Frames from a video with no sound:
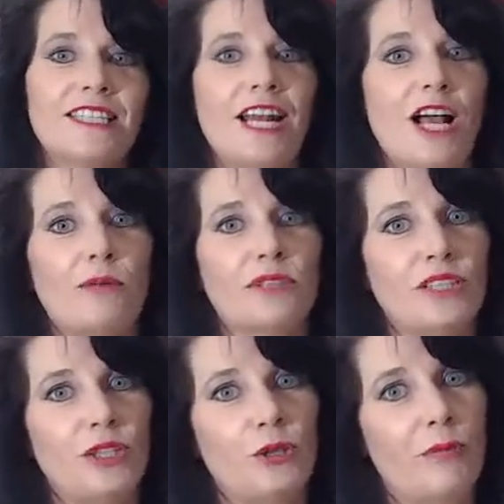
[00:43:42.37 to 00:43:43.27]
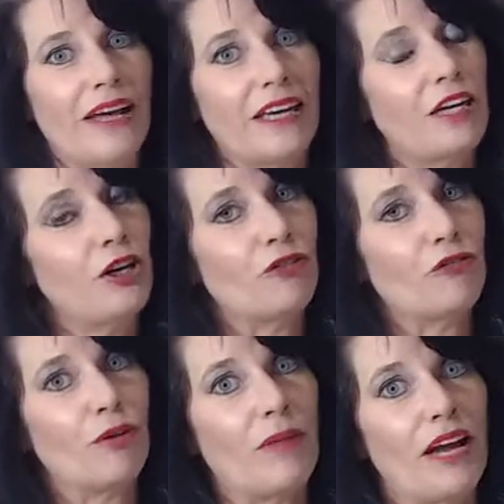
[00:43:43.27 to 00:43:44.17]
and I will see you back here
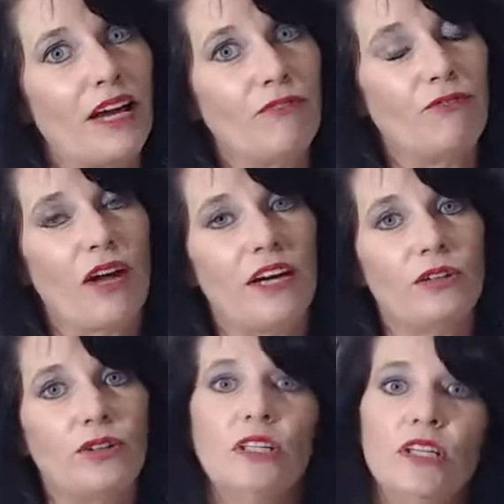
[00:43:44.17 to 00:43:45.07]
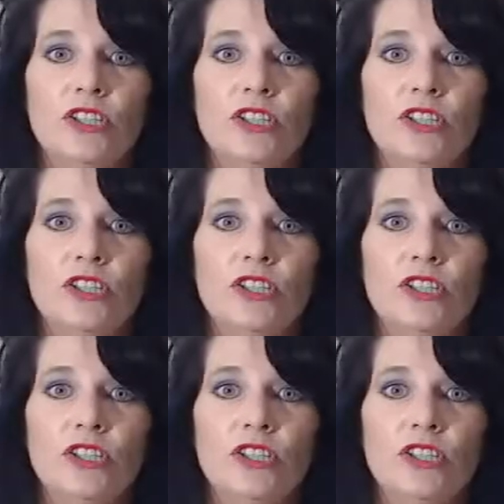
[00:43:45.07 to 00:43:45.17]
for my final